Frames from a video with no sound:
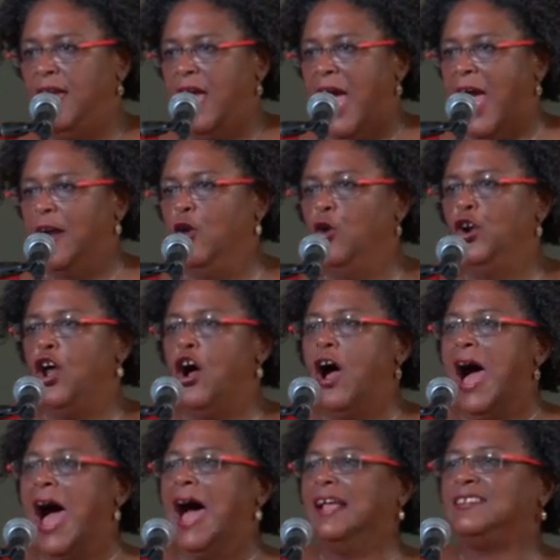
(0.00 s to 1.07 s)
And who don't
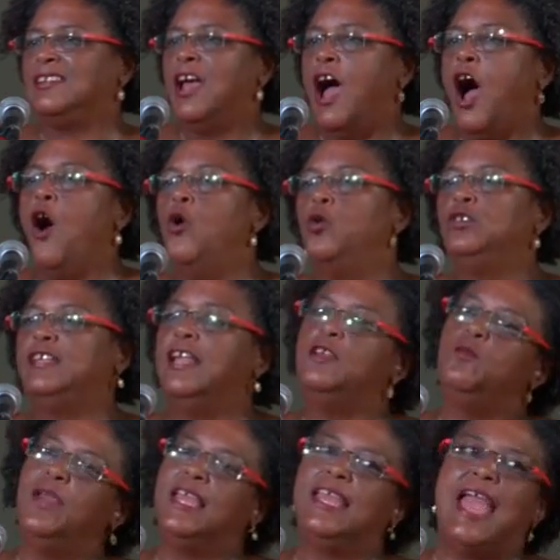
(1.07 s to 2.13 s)
ask, how did
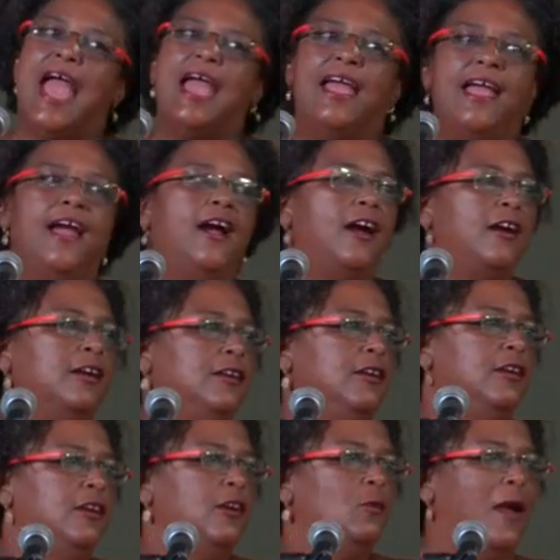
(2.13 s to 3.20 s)
we get here?
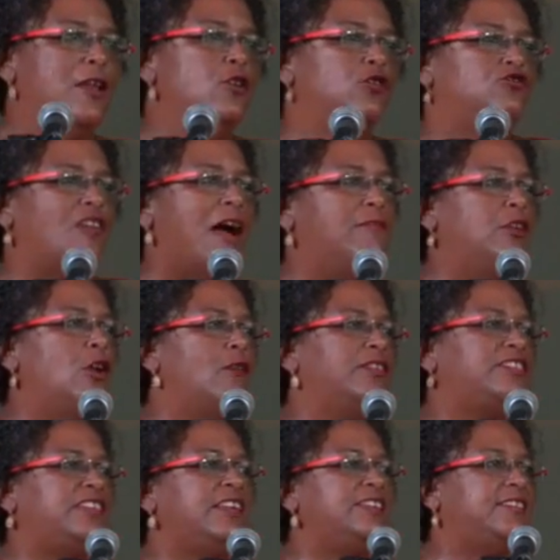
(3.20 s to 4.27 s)
When you travel
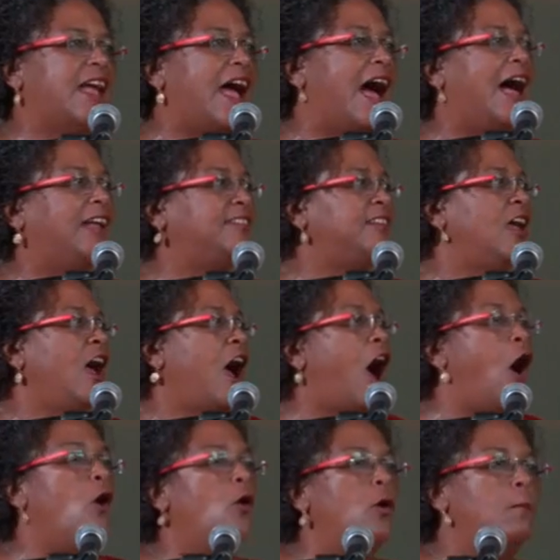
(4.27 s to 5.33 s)
overseas, they ask,
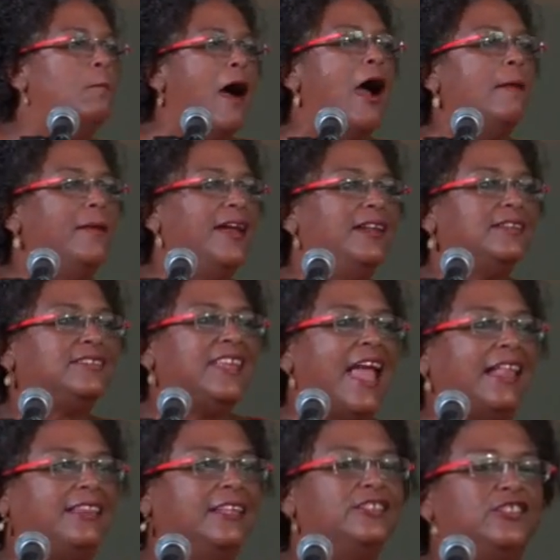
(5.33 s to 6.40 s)
how Barbados
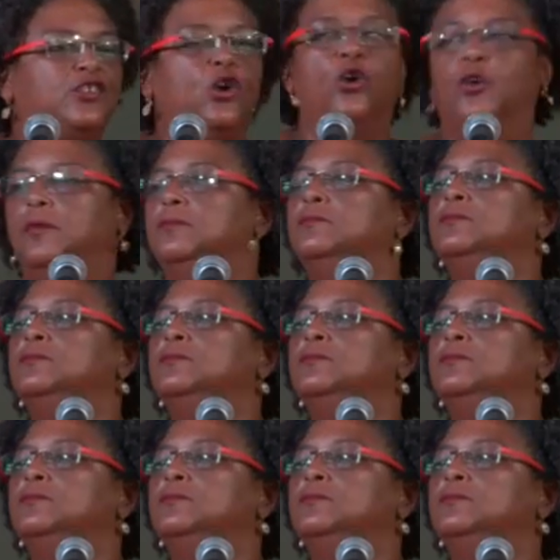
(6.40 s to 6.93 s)
getting so?